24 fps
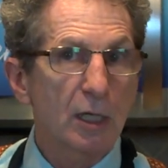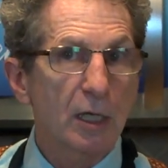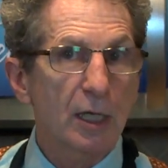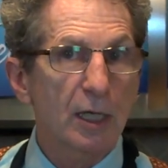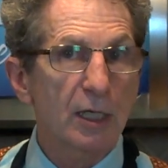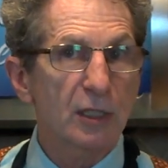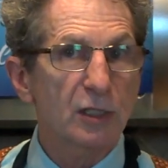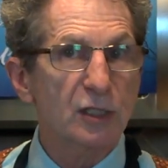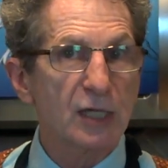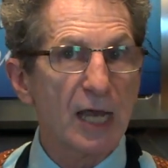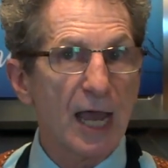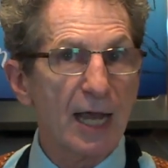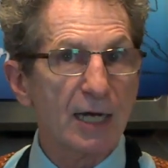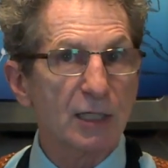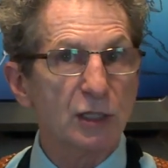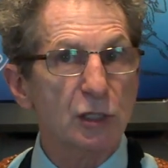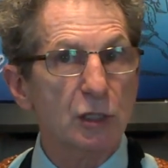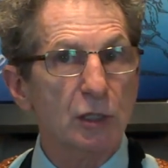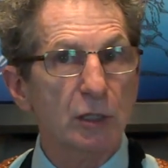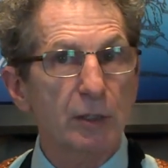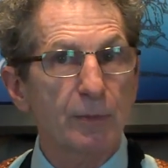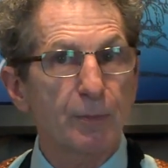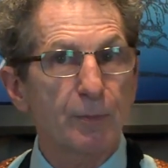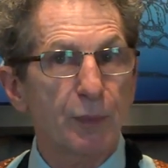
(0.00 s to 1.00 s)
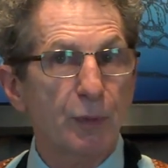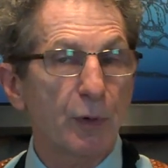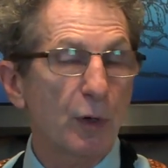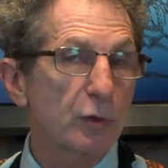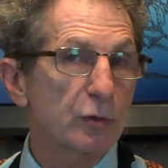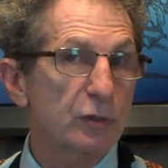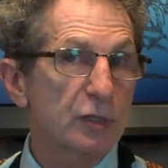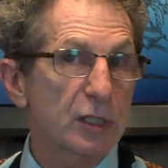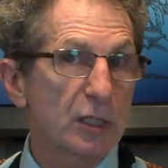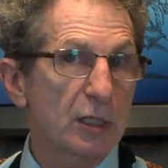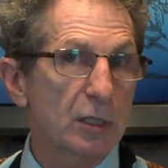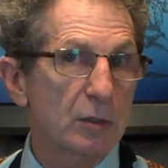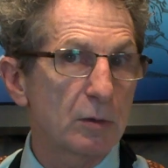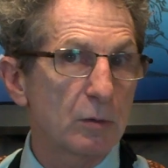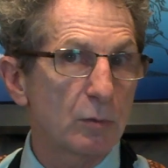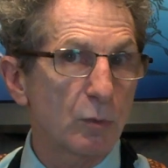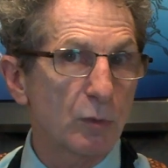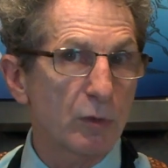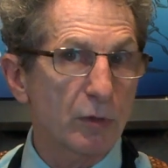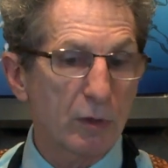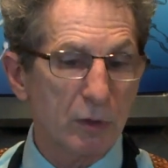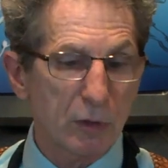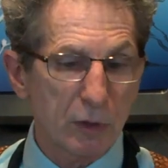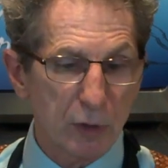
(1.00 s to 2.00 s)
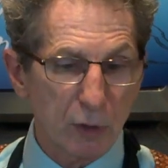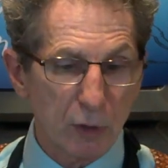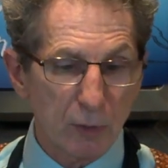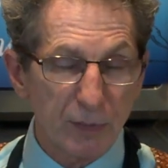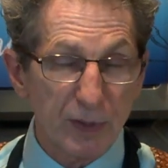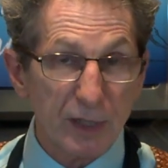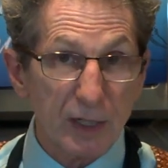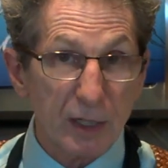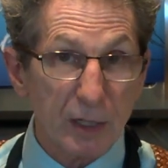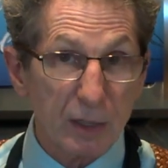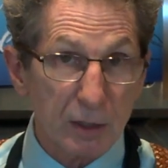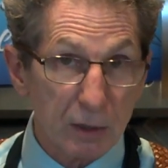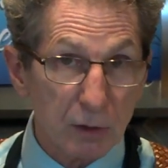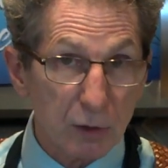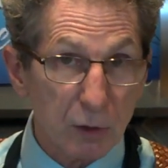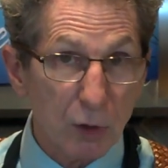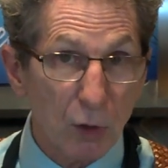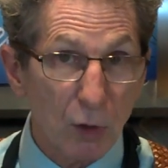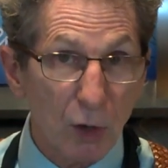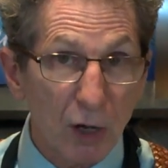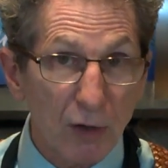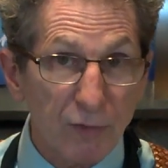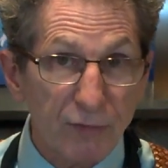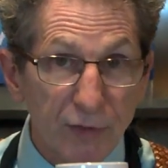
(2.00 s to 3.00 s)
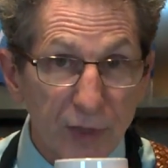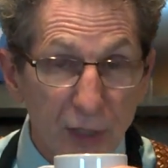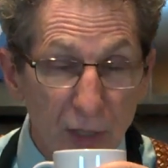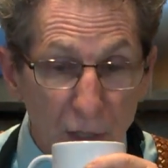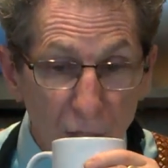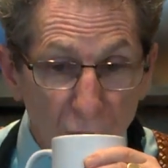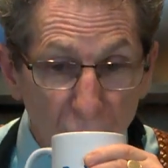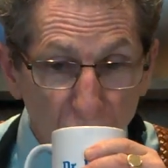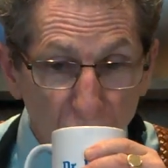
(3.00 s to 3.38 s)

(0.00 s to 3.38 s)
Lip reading: It's actually protein with a little bit of coffee.